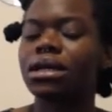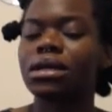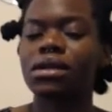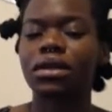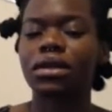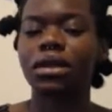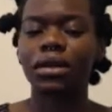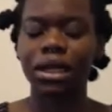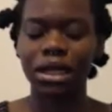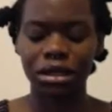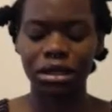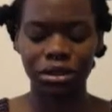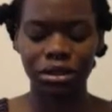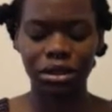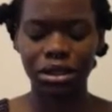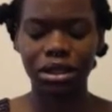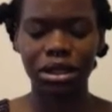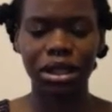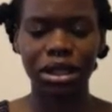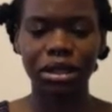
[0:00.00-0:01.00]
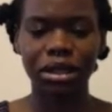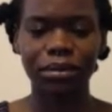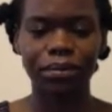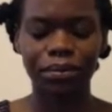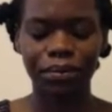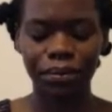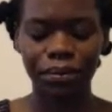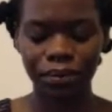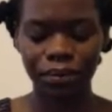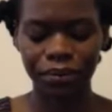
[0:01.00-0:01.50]
So that's just it.
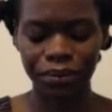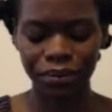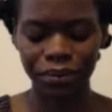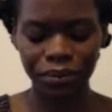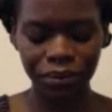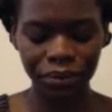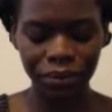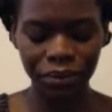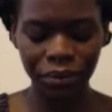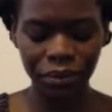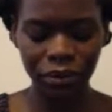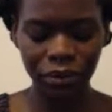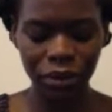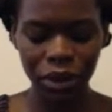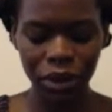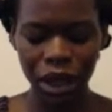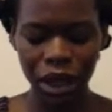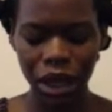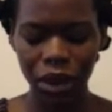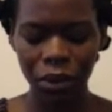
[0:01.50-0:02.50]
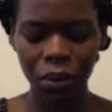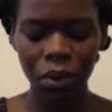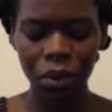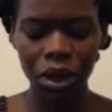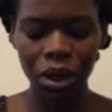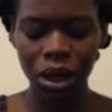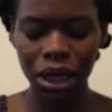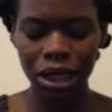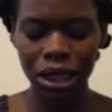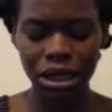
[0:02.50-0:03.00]
And
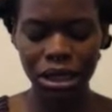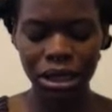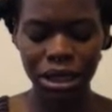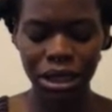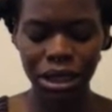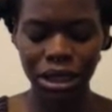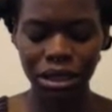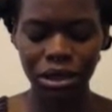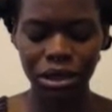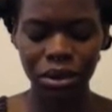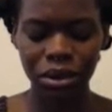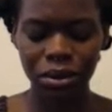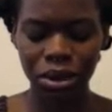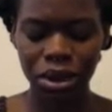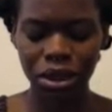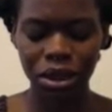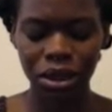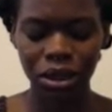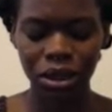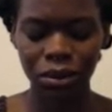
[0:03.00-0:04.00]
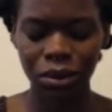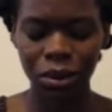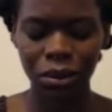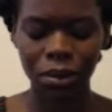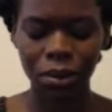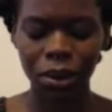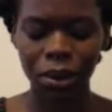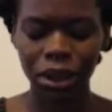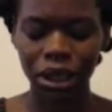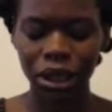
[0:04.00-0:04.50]
what I did, I would say
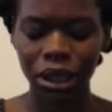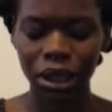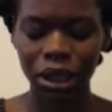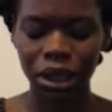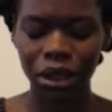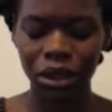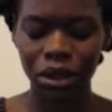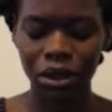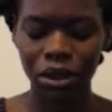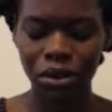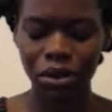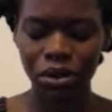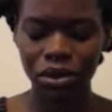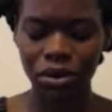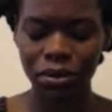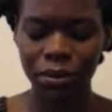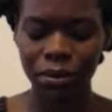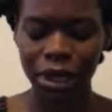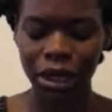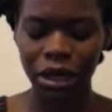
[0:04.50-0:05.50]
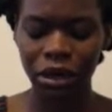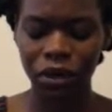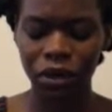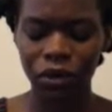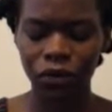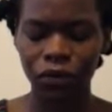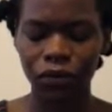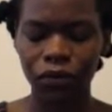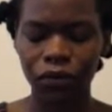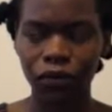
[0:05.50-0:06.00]
probably use about
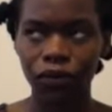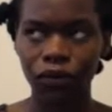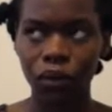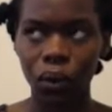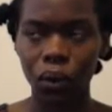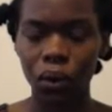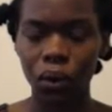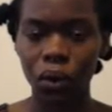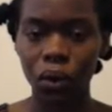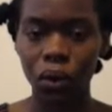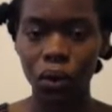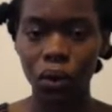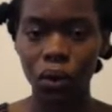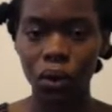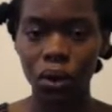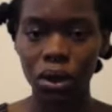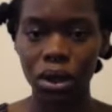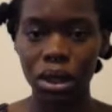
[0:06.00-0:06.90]
four